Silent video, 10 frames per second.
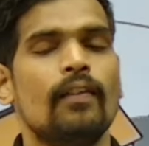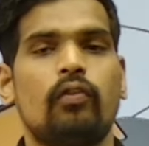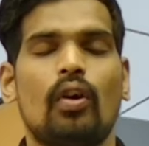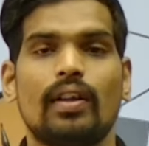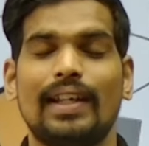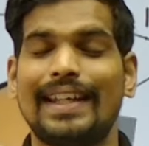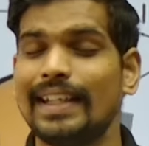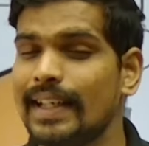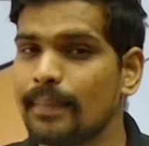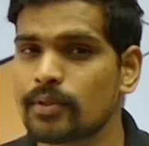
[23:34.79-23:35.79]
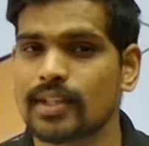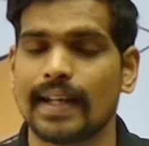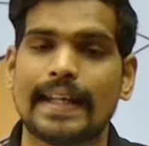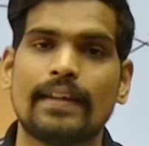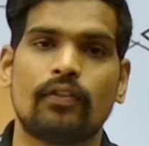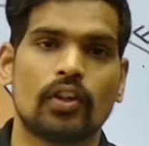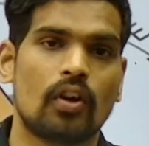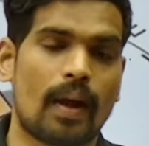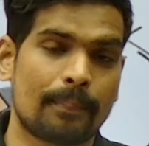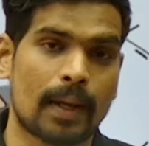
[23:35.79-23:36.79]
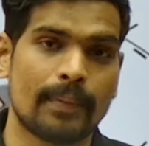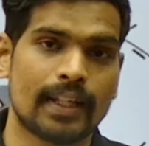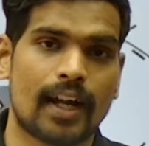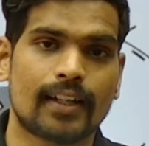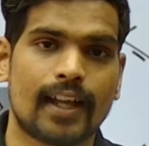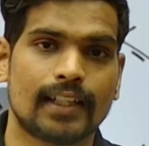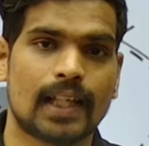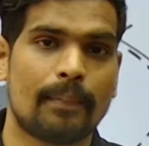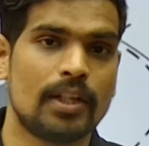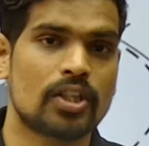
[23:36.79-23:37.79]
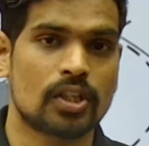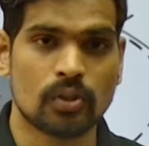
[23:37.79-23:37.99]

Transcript: For an in-depth study for your upcoming NATA examination,